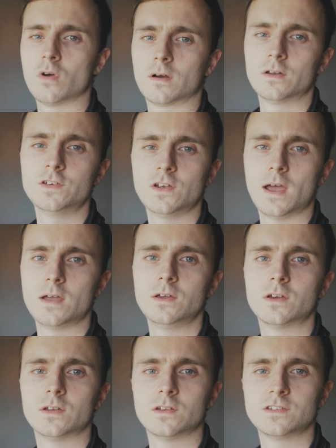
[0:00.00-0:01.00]
I'm going to show you how you
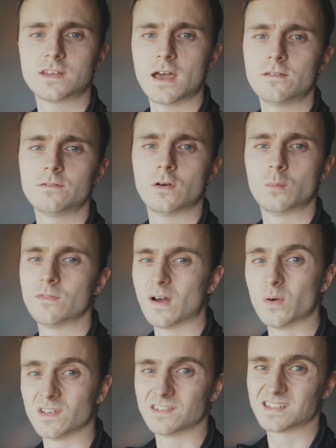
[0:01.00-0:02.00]
can scan film
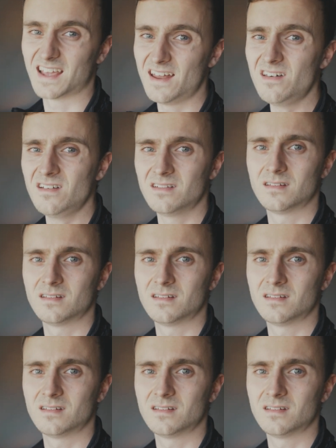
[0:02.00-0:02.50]
without a scanner.